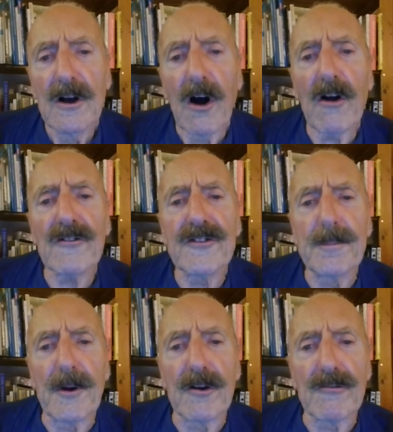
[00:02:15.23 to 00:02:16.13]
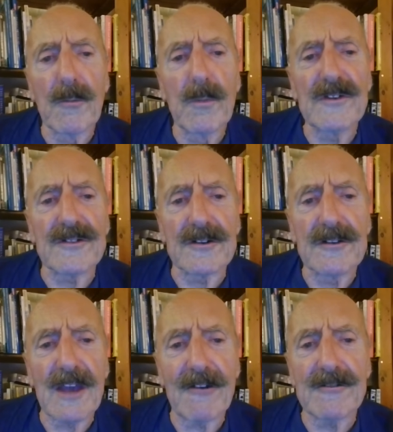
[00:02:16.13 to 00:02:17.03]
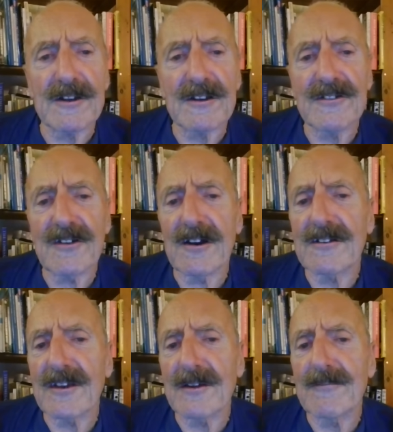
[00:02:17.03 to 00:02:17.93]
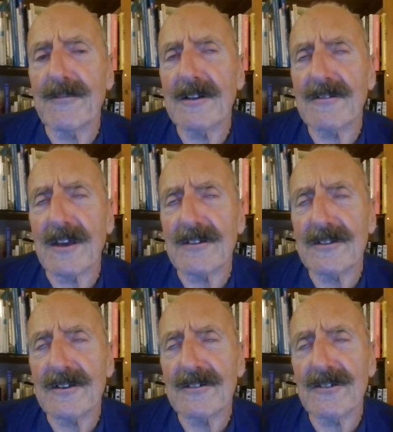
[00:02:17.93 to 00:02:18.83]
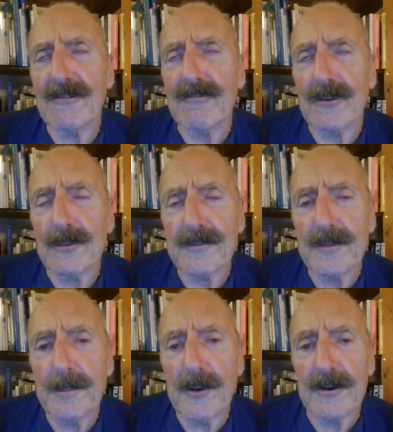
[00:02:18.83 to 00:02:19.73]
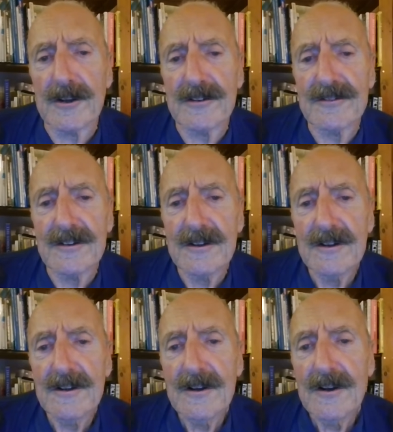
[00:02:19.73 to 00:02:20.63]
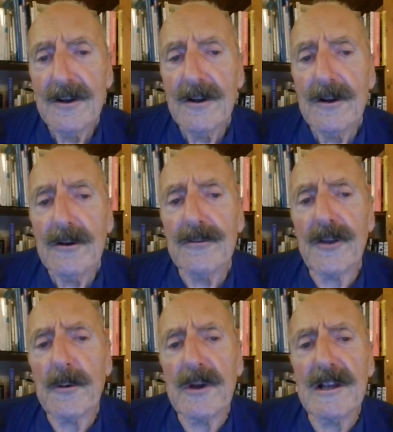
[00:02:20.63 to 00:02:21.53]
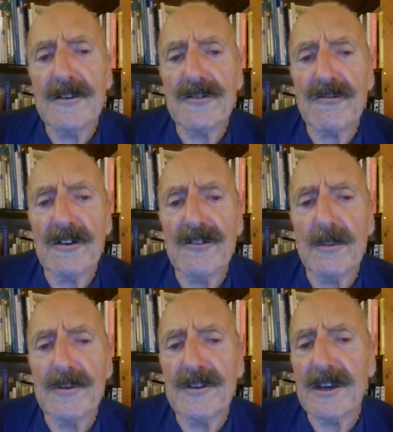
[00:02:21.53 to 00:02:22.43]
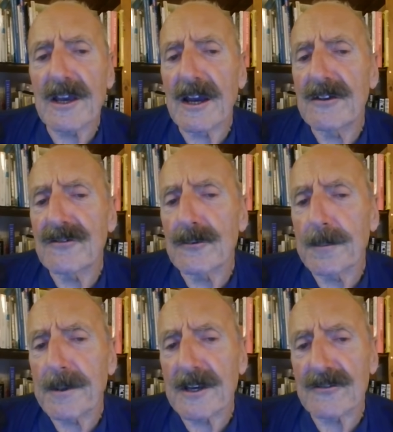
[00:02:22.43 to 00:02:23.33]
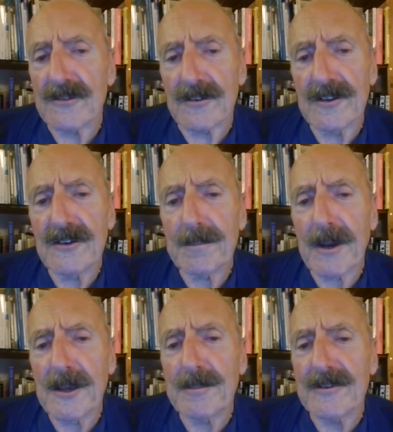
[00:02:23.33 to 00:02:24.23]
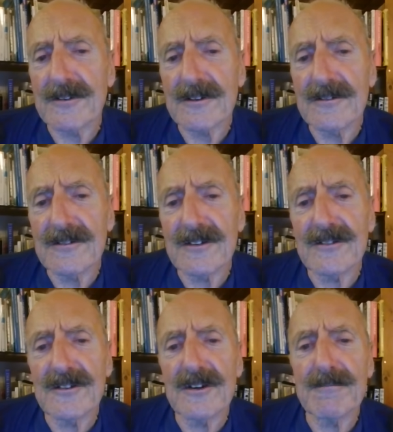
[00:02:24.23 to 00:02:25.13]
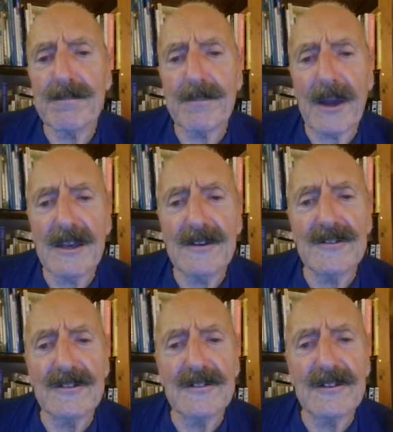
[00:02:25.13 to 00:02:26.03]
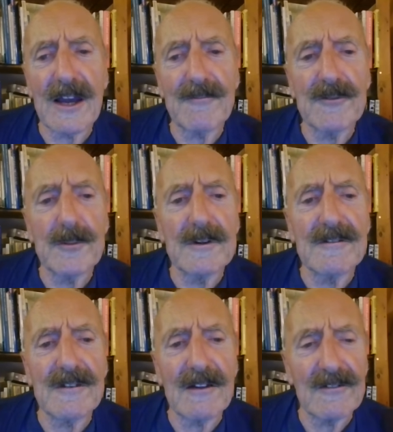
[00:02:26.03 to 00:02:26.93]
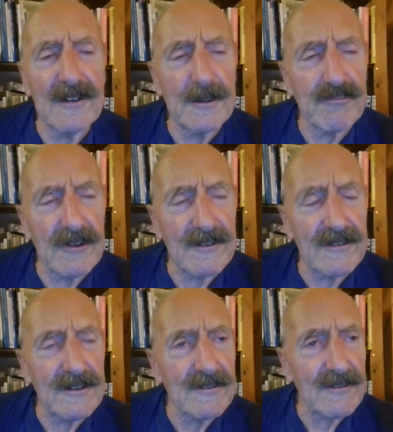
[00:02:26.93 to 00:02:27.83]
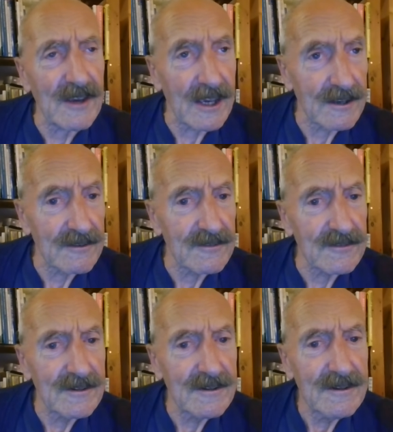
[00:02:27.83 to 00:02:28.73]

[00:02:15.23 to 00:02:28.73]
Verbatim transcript: Hotspur and Wizard carried exciting and fantastic serials for boys. Although illustrated with the occasional picture, these papers consisted of pages covered with densely printed text.